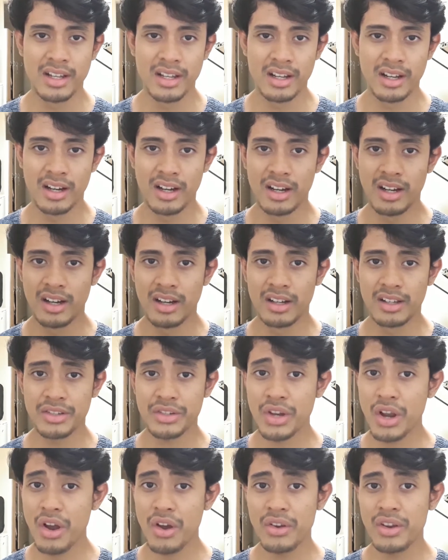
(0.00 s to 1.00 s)

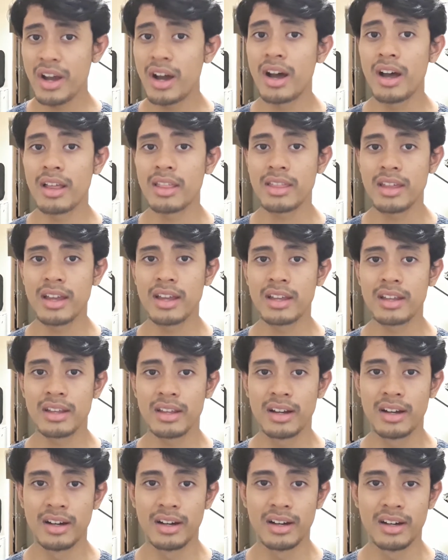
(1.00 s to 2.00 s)
So yeah, I
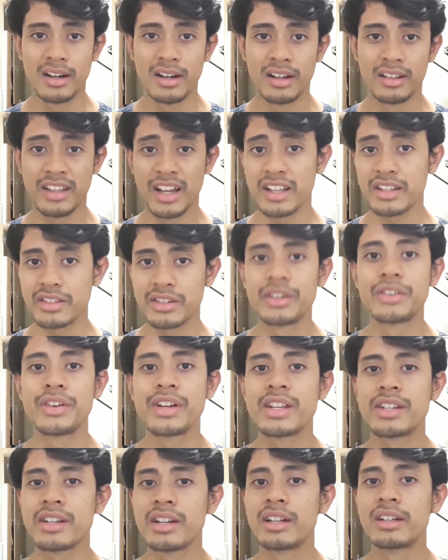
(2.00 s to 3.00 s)
think that's the
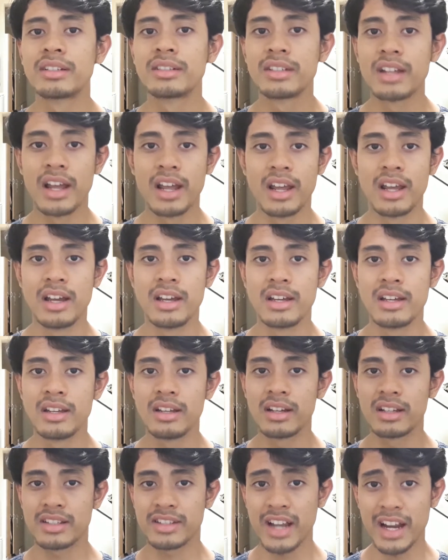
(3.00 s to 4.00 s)
reason
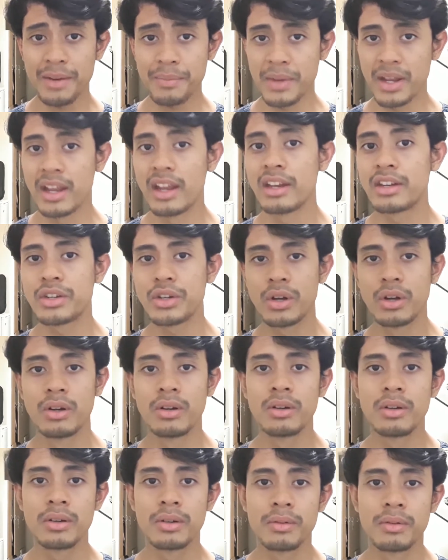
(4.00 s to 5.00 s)
they assigned me to